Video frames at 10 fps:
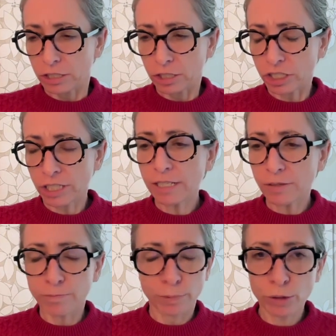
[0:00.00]
she did
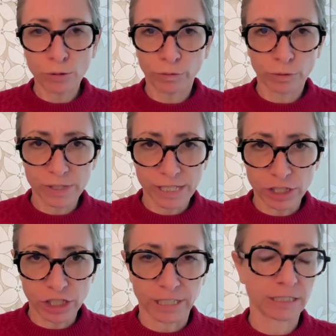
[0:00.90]
a beautiful
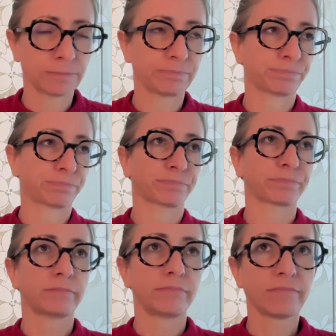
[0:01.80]
session.
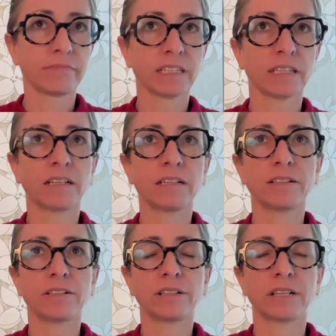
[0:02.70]

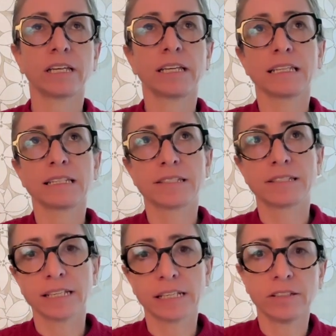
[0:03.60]
Uh,
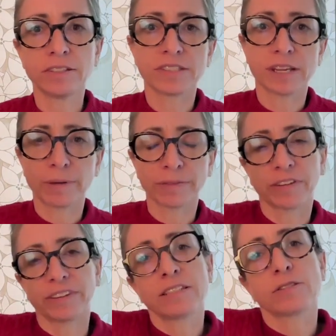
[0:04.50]
Still, some of the
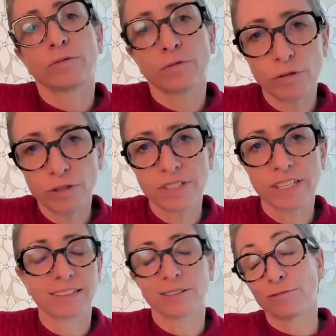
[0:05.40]
things, of course,
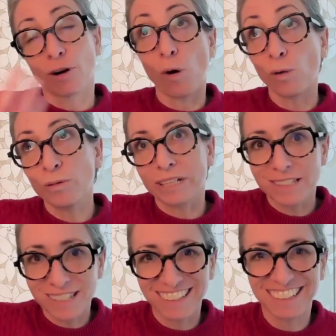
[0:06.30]
can
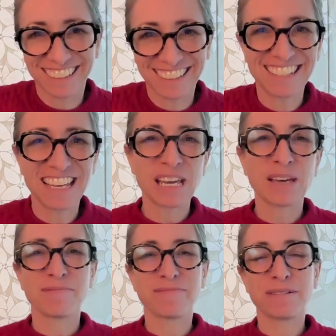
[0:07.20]
always, yeah,
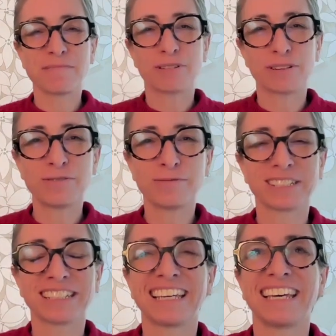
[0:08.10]
be
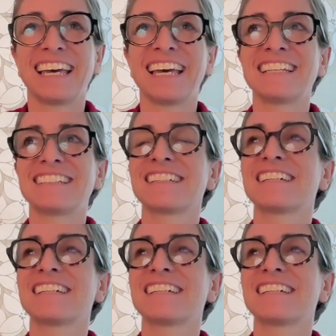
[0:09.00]
improved. And